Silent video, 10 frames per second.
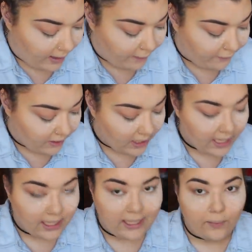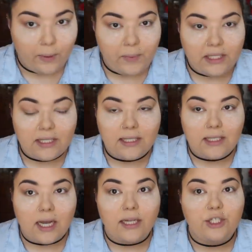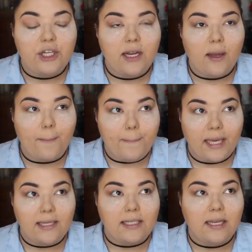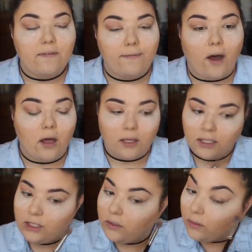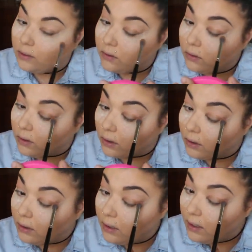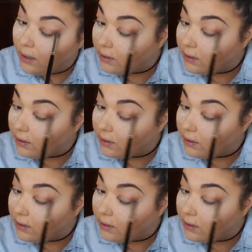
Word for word: I feel like he would be such an amazing father to a little girl.